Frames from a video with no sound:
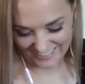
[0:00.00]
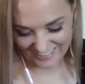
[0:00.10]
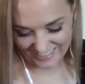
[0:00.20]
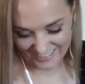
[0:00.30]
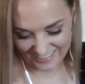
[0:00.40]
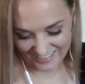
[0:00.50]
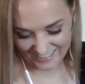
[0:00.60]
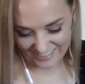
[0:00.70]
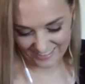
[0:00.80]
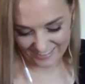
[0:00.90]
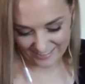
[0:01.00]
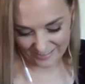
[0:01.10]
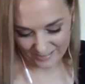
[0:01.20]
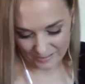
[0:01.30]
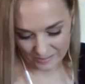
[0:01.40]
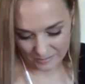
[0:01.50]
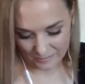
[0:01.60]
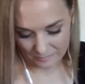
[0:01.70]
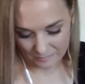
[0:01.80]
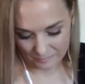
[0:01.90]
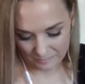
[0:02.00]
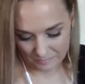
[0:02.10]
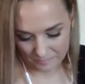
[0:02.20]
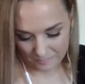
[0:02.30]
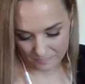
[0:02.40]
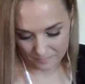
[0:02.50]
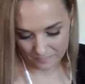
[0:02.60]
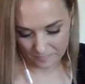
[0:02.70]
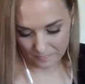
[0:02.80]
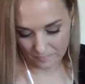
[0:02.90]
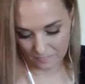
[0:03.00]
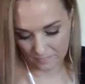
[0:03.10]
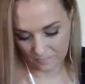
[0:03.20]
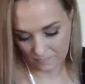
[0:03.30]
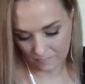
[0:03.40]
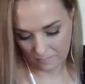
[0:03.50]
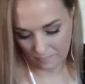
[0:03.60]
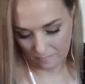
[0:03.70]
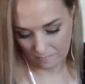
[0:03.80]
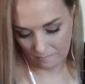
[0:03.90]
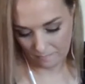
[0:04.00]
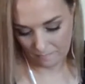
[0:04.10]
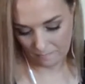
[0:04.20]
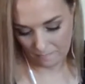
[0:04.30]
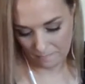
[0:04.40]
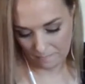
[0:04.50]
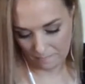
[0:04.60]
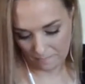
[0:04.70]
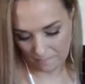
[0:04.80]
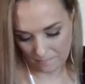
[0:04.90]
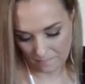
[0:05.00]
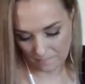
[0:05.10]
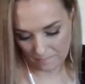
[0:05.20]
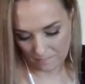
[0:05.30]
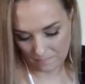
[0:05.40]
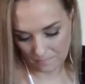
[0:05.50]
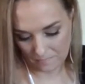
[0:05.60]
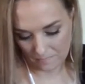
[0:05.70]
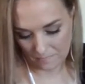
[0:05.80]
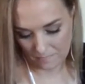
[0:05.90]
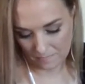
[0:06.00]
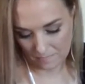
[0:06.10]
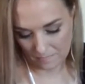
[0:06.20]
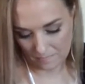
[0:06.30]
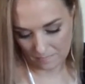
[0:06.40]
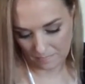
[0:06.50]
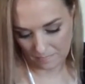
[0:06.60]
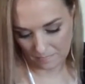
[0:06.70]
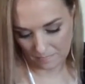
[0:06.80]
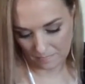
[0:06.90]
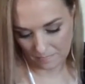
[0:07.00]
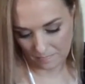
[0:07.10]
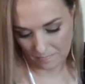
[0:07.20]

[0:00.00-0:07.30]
This person isn't speaking.